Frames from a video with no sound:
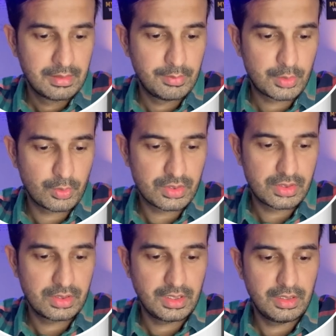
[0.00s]
which
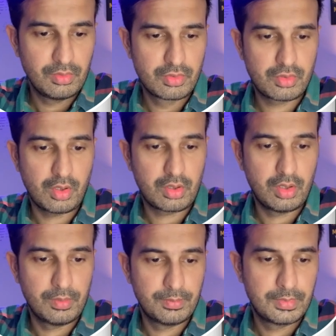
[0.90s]
was use
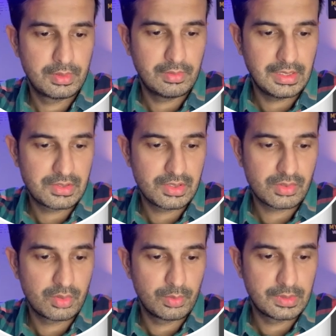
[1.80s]
Stockholm. Let's
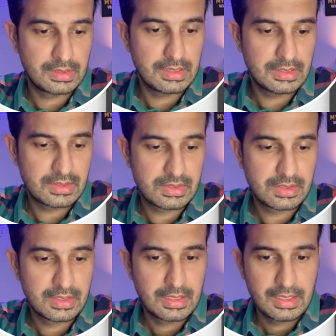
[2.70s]
just go with this.
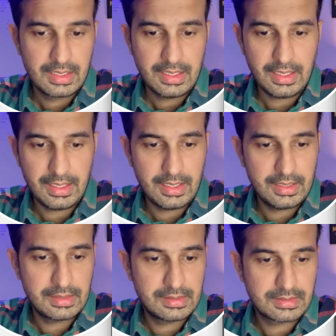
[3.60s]

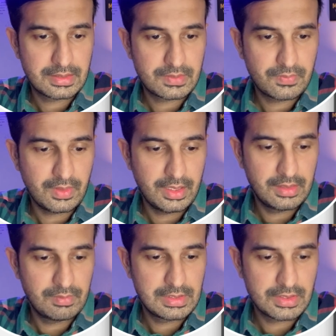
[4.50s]
And this is
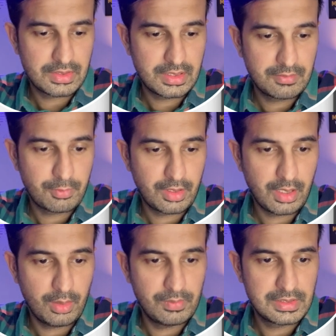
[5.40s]
fine. We'll just, for
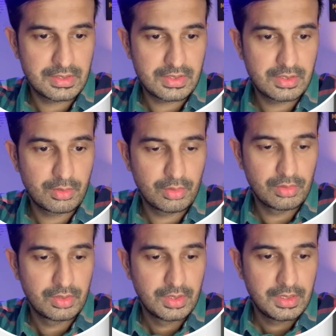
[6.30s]
now, we'll just, you
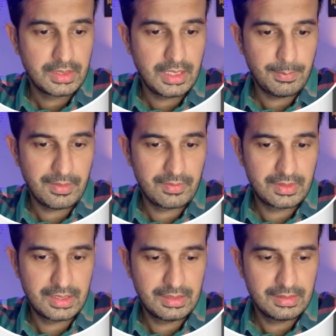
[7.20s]
know, keep
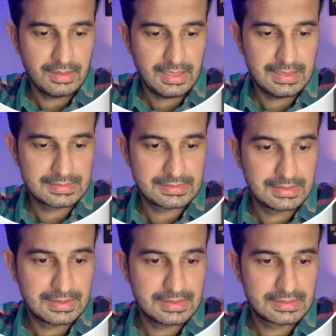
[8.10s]
everything as
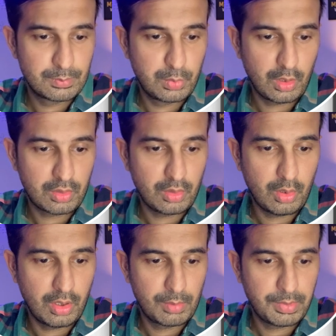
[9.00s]
it is, block
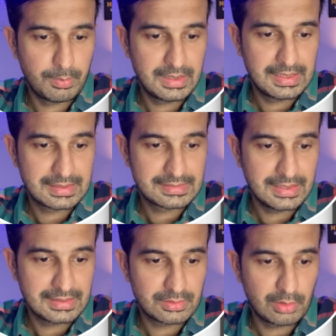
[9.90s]
all public
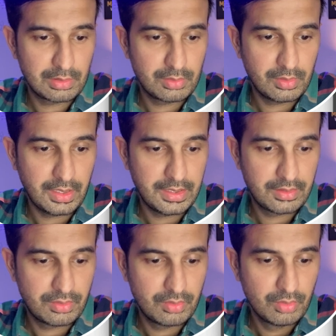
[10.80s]
access, although I
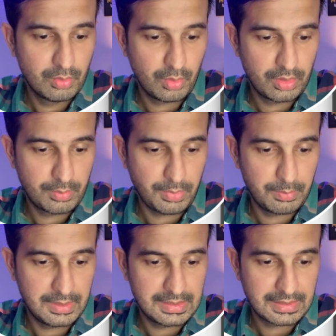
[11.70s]
do want
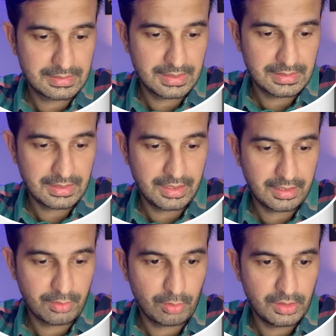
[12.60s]
public access, I
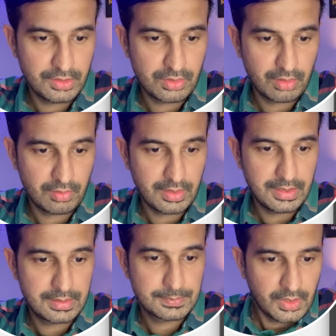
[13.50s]
acknowledge, all
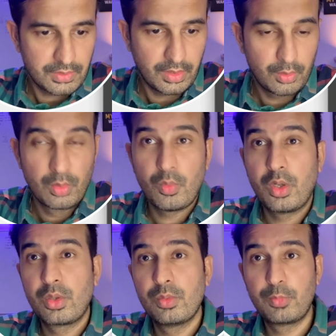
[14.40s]
right. So I don't
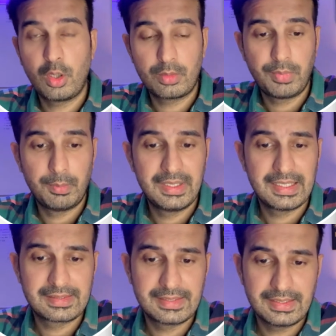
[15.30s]
want to block public
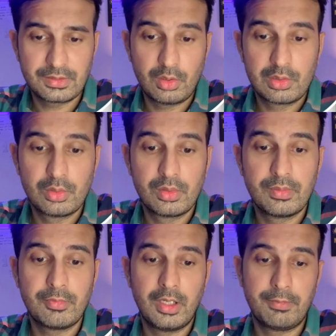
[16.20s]
access,
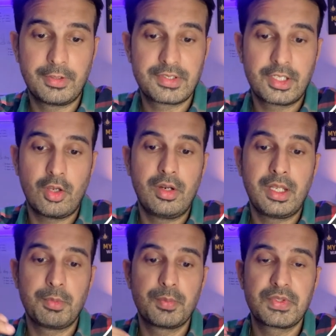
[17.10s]
although uh, for
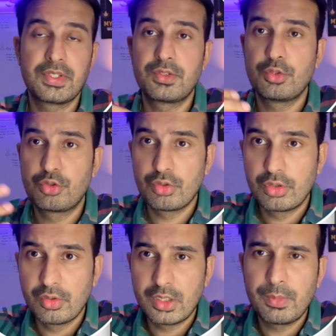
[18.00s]
security purposes, you should
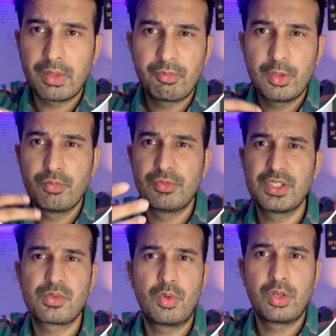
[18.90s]
do it, but we do,
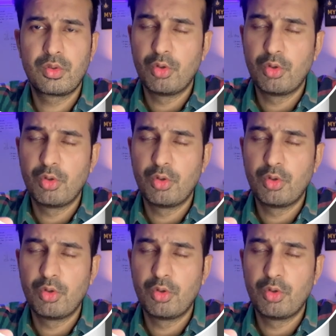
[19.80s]
just want to